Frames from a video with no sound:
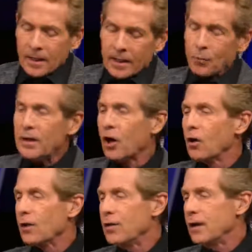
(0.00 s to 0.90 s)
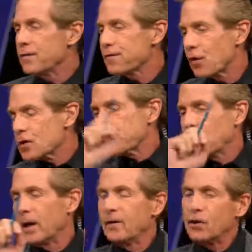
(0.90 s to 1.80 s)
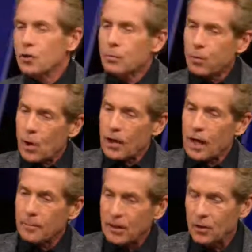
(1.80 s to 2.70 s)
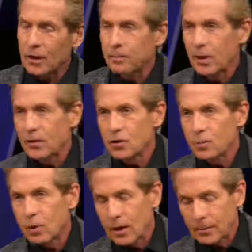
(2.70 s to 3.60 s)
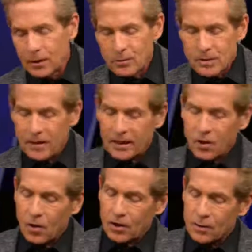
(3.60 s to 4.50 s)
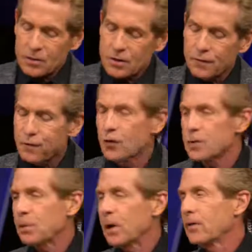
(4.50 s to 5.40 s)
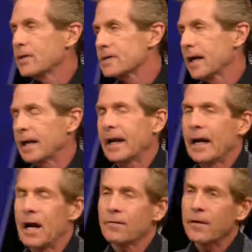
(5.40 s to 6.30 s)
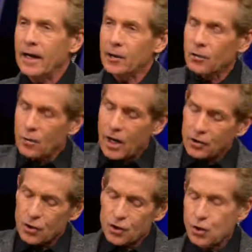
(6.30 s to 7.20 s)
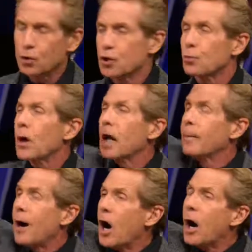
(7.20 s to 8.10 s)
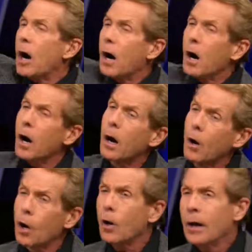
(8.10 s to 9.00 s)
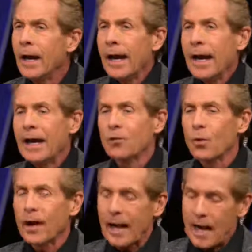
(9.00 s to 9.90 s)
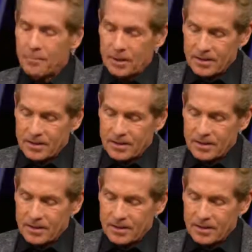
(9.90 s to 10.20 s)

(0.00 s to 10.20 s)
Can we go to the first play that you brought up, the only play that you brought up that was a bad call, and it was the first play of the second half, Aaron Rodgers to Geronimo, and what happens?